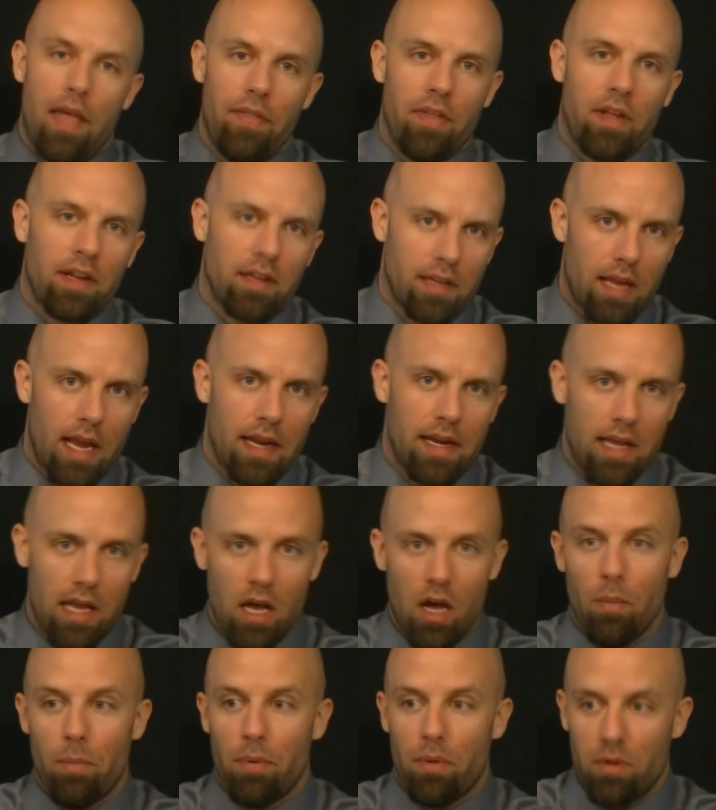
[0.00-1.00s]
And then kind of
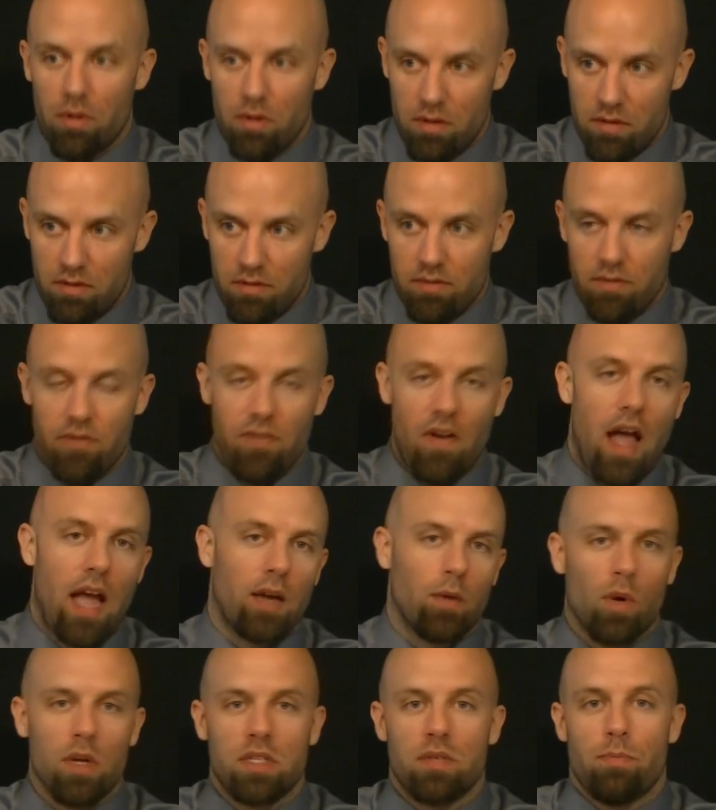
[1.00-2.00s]
help
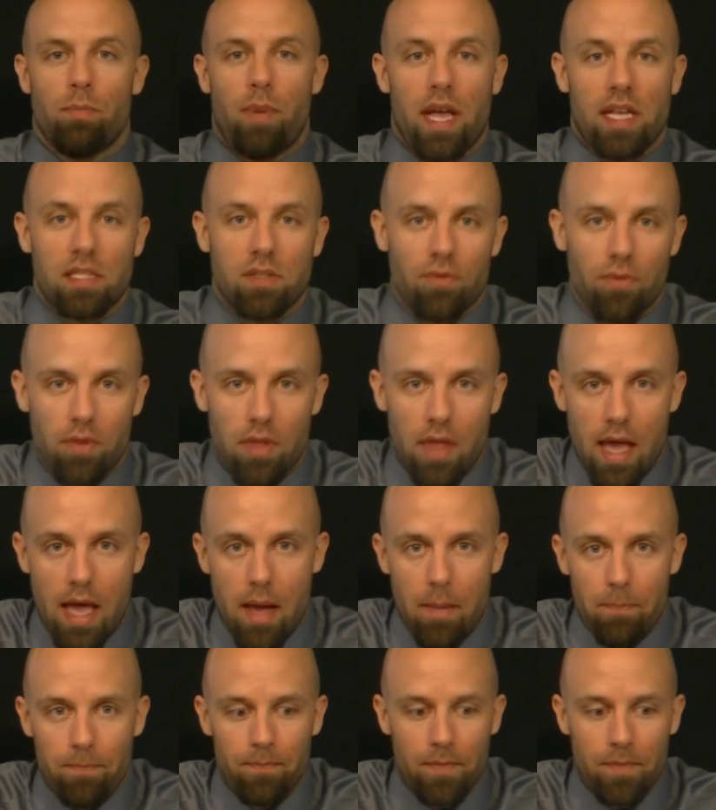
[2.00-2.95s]
find what's best for them.